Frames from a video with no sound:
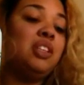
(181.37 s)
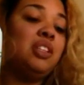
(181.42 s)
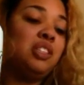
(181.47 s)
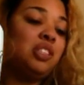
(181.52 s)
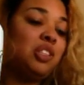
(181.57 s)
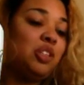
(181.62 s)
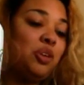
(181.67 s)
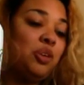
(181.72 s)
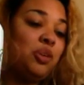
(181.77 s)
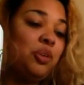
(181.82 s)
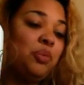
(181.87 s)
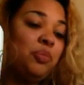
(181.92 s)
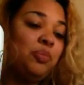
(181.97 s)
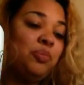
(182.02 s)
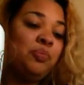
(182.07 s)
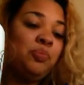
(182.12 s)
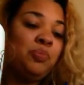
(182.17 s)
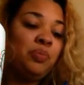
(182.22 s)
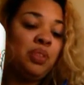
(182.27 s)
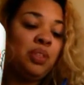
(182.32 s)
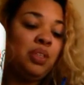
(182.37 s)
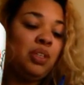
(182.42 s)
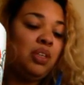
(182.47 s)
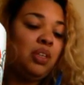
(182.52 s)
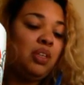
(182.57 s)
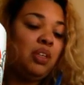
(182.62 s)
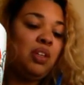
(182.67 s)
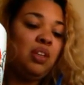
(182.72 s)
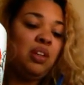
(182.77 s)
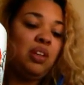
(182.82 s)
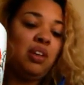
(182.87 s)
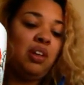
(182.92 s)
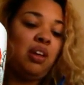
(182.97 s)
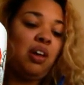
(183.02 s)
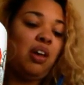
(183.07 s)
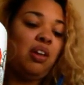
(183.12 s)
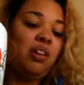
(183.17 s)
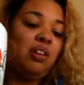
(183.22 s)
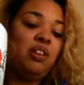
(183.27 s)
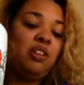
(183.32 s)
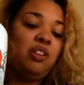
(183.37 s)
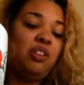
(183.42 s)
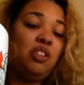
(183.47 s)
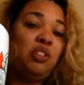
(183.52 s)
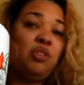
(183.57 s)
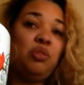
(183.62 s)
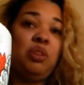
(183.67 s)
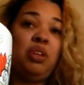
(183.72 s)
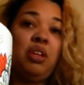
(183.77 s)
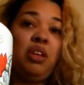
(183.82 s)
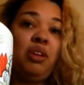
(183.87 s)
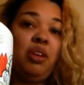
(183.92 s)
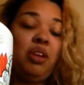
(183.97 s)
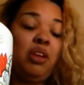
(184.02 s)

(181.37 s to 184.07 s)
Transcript: So, got in the studio